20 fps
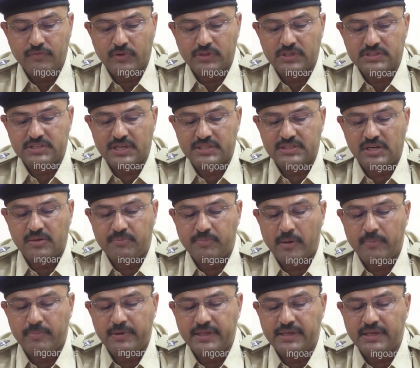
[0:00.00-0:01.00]
for the general
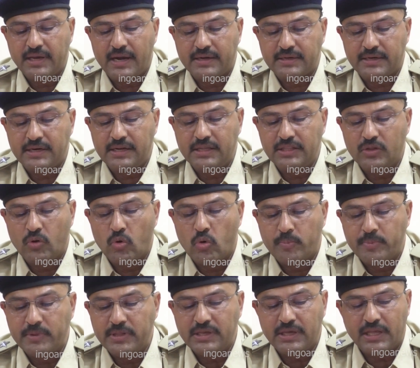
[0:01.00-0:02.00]
public attending the
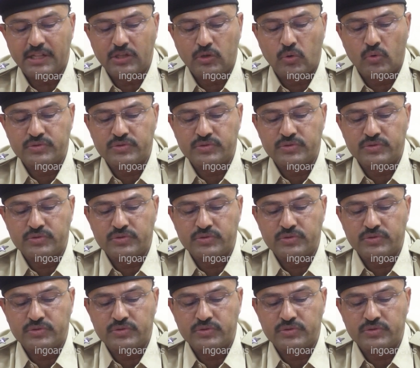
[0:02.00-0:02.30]
opening and